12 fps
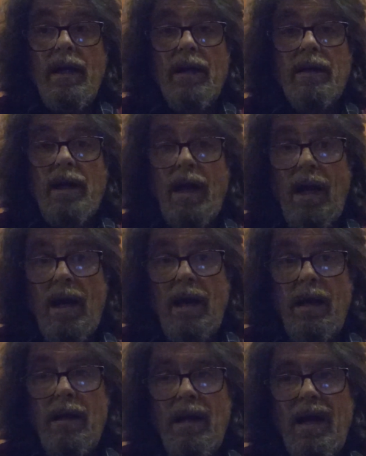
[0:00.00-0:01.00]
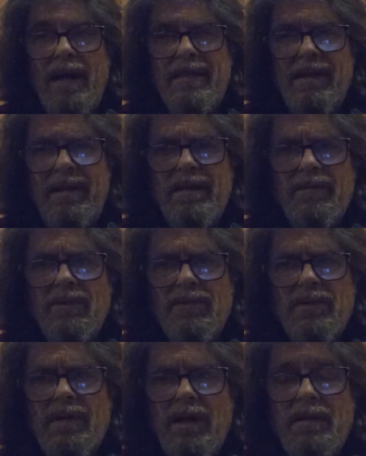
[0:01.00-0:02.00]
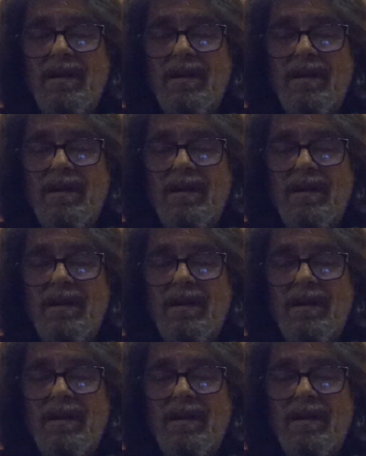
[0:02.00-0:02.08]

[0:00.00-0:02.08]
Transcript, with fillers: a car, I think it was a car.